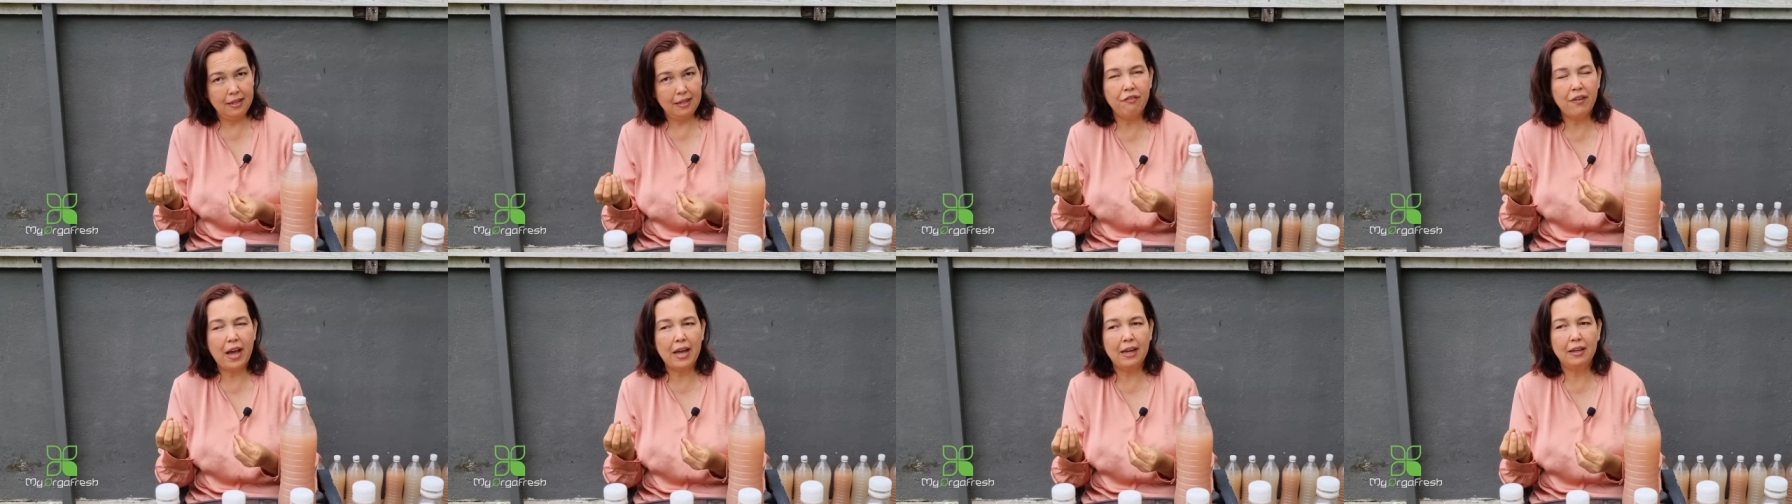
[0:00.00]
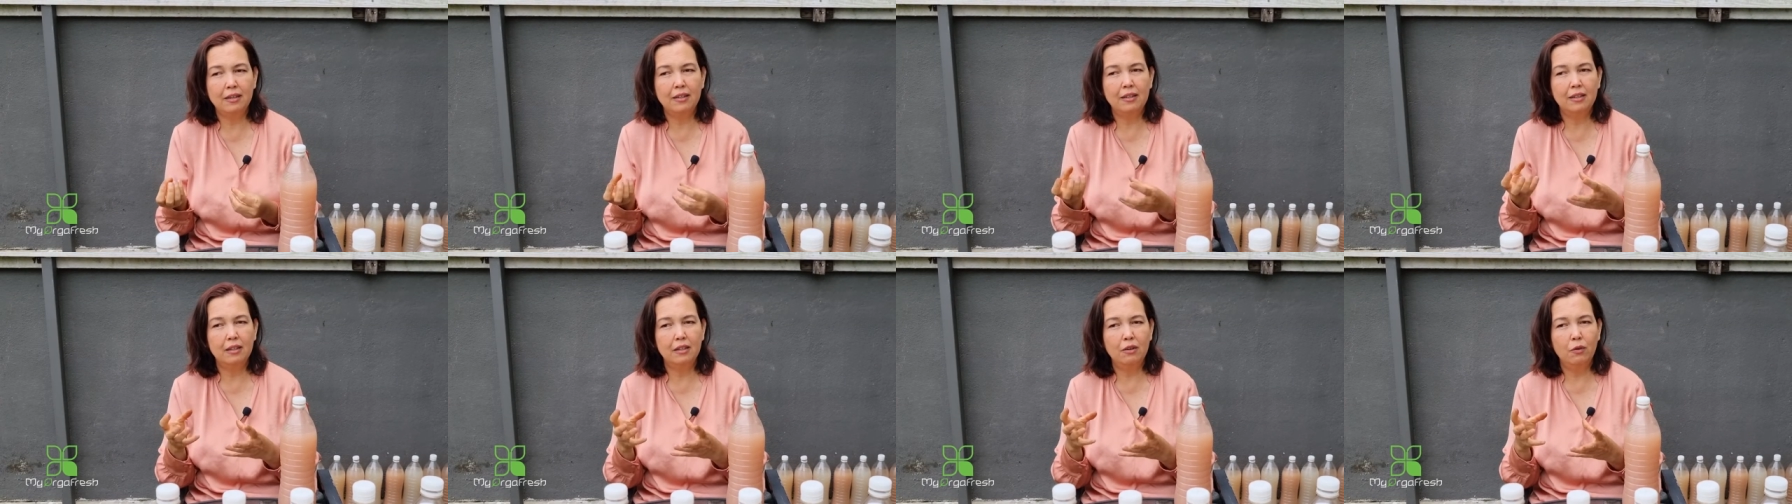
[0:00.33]
in
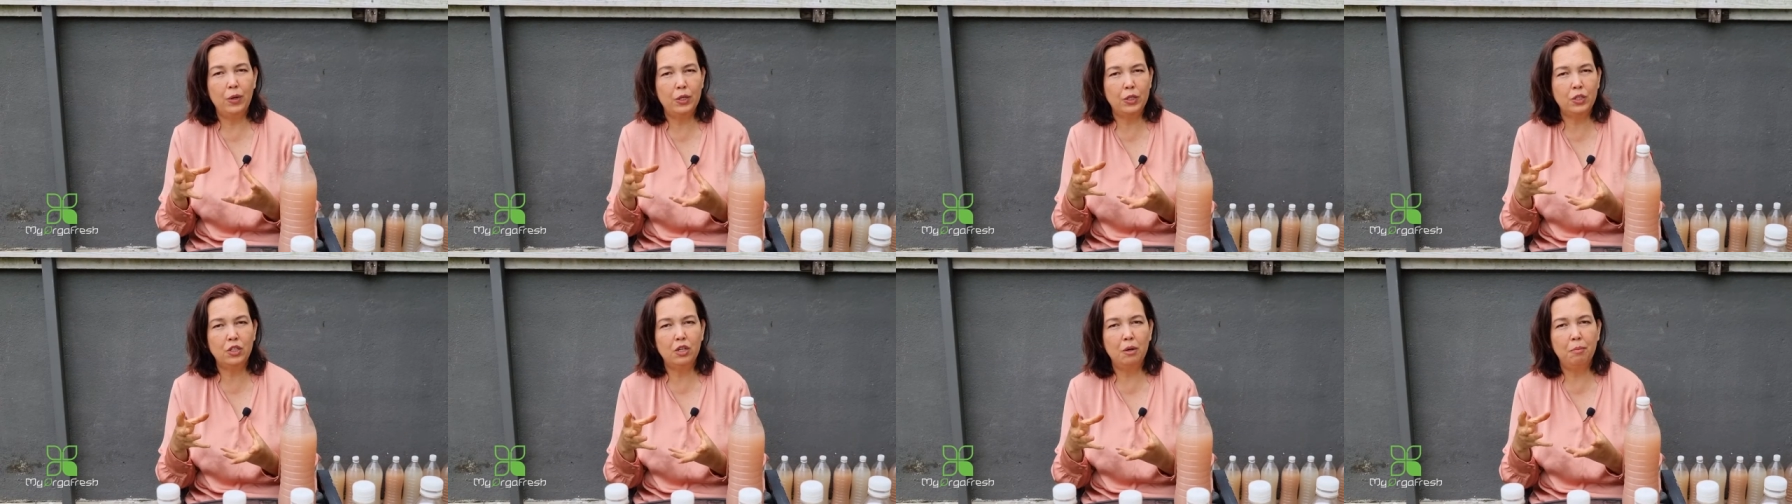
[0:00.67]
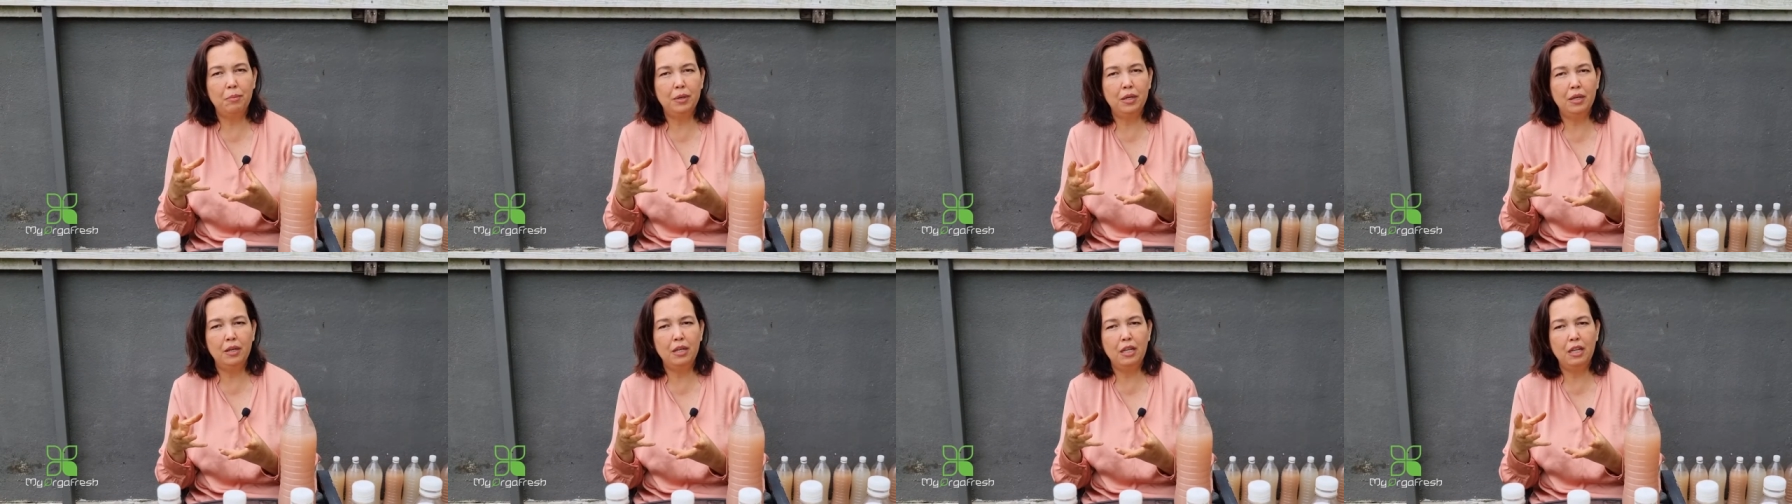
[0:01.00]
fact, the
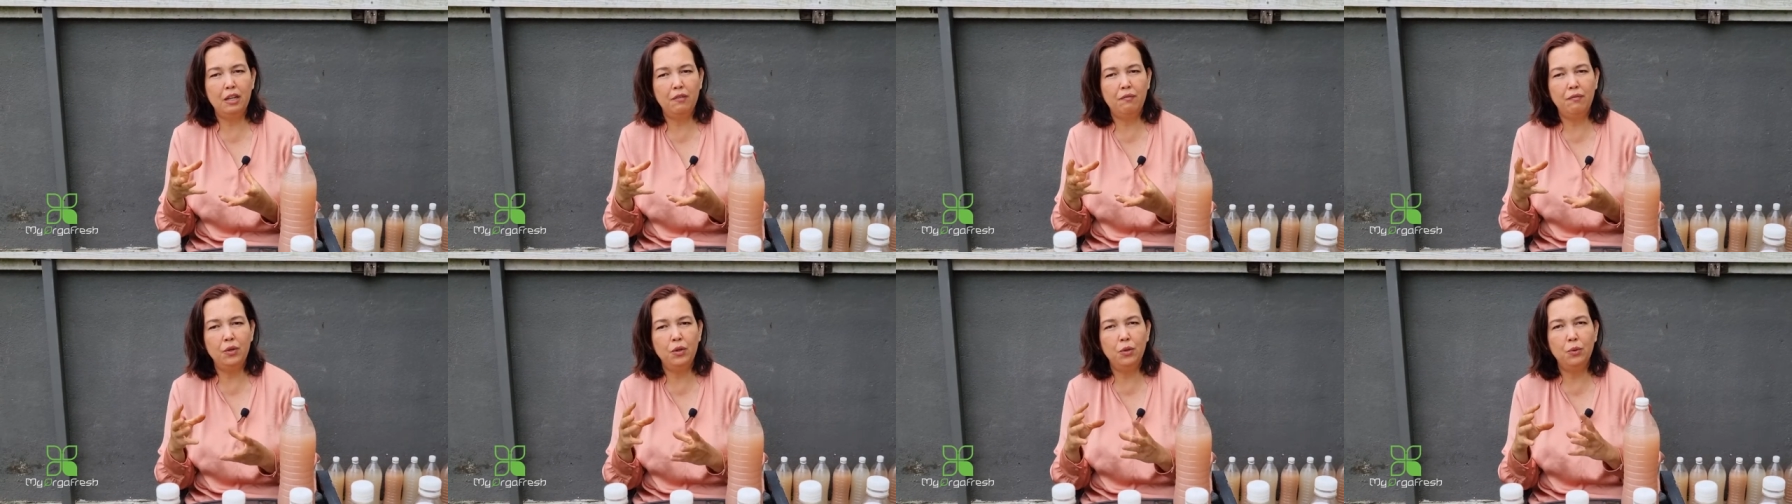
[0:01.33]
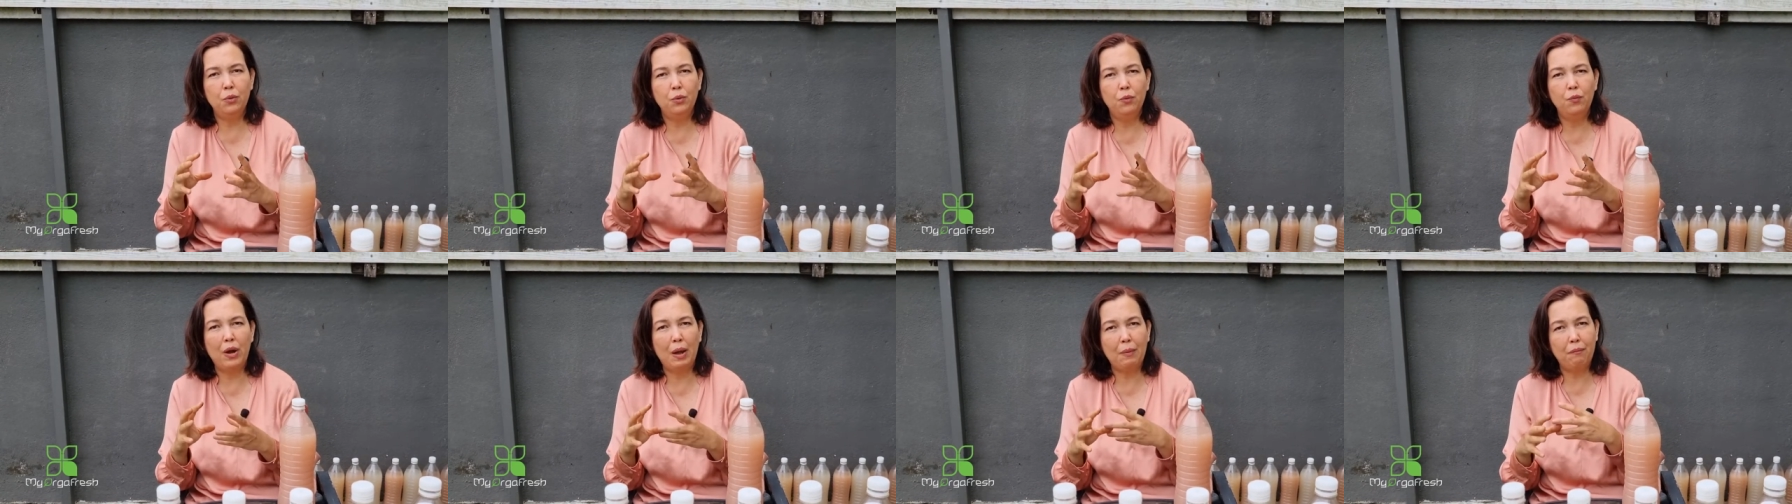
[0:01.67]
vegetable, if
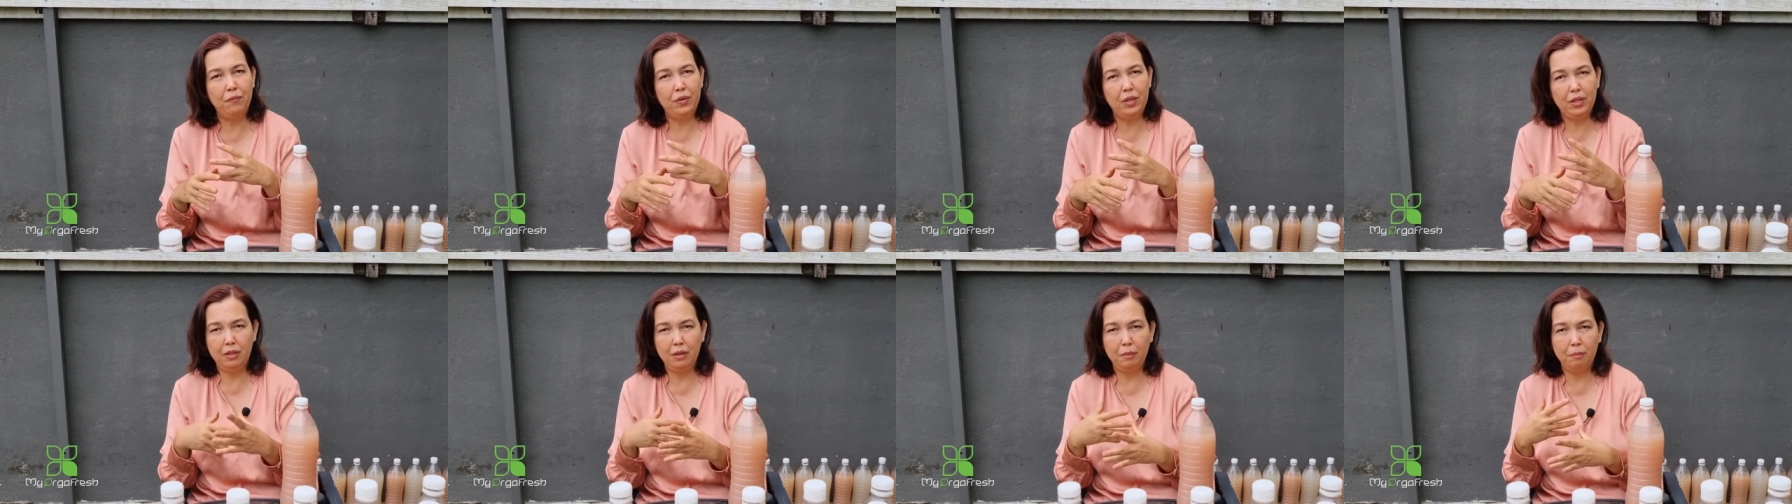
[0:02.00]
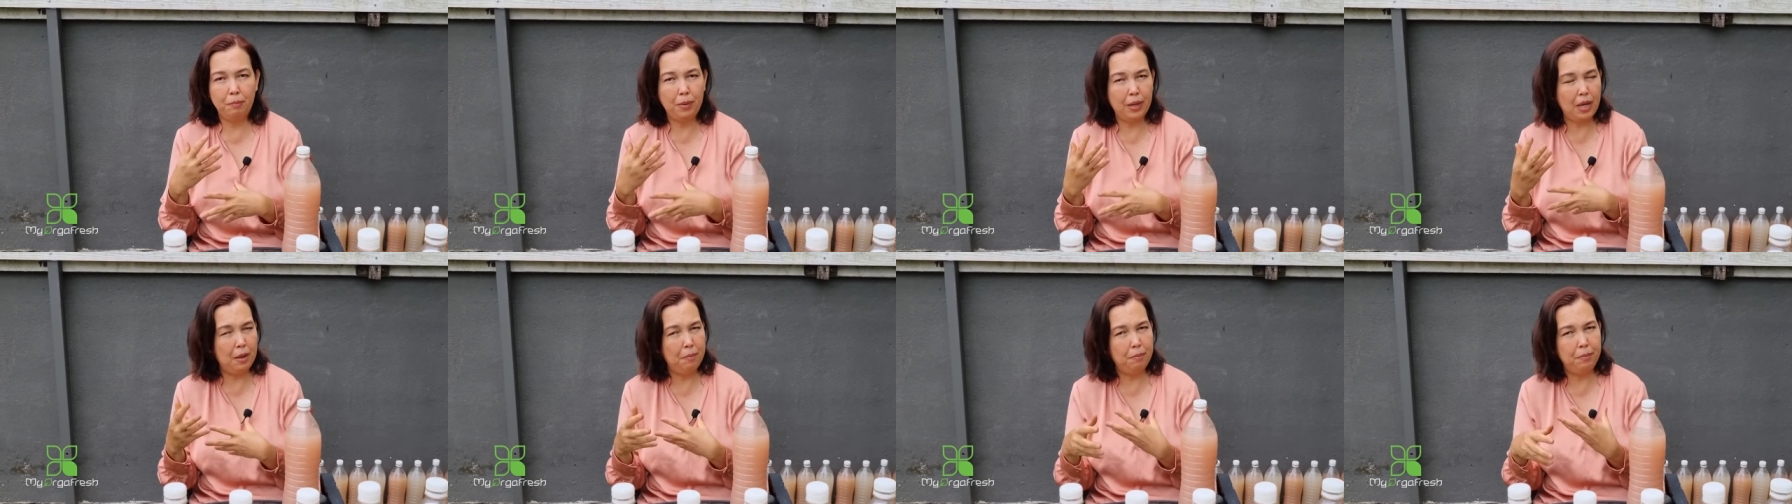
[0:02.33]
you wrap
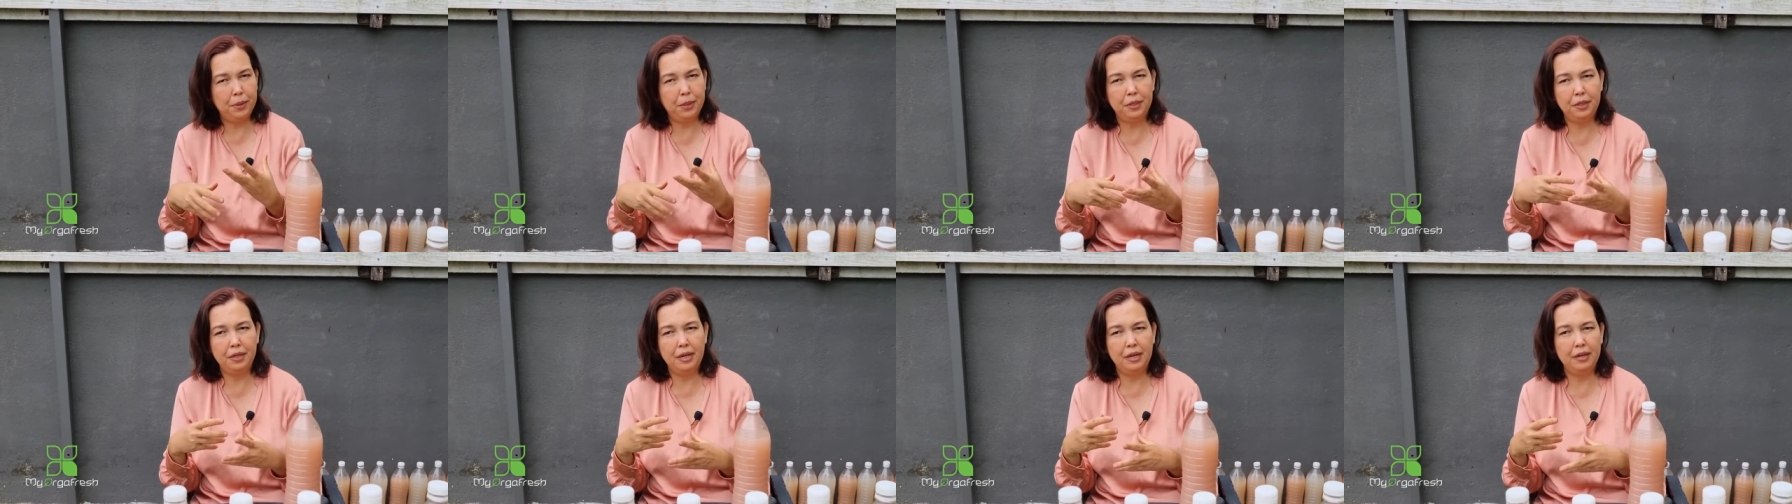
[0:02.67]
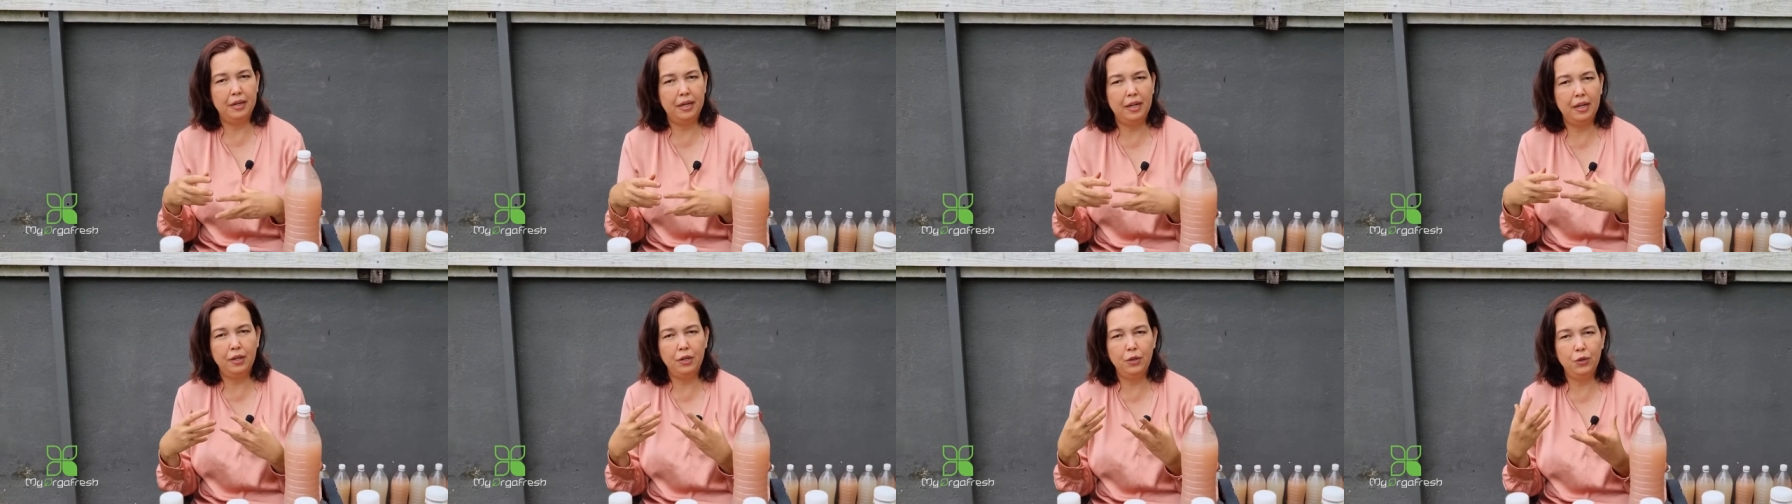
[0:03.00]
with the
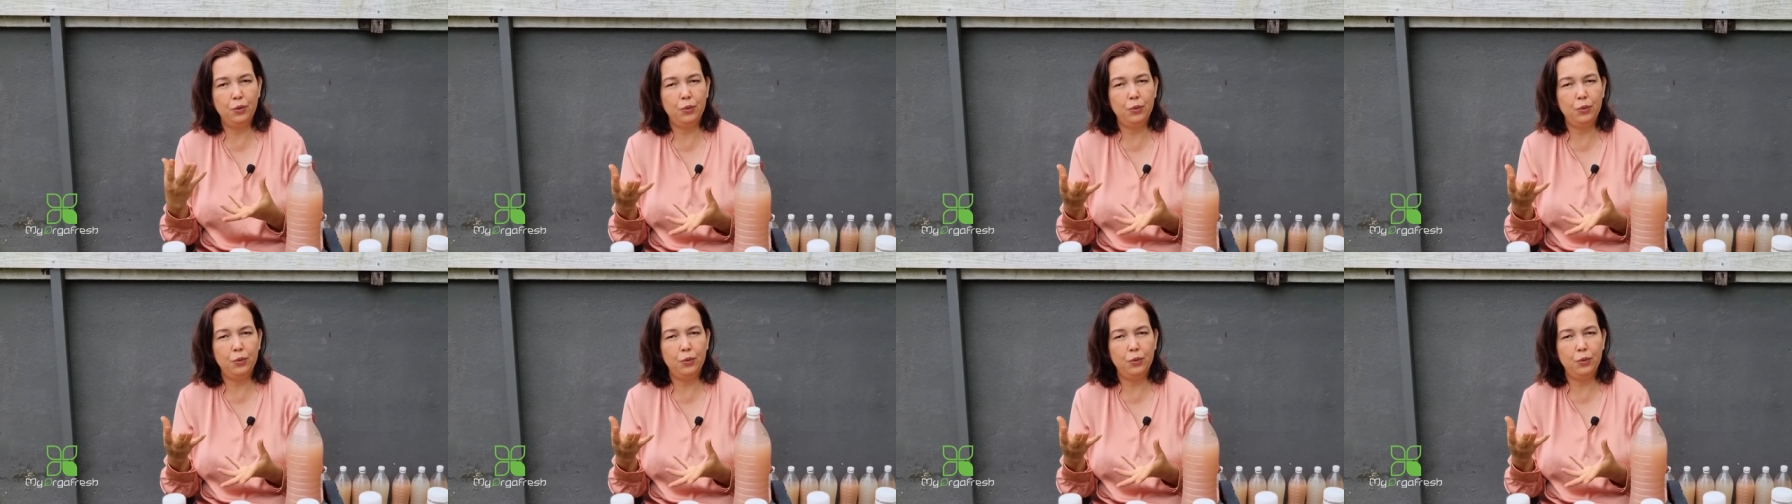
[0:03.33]
paper and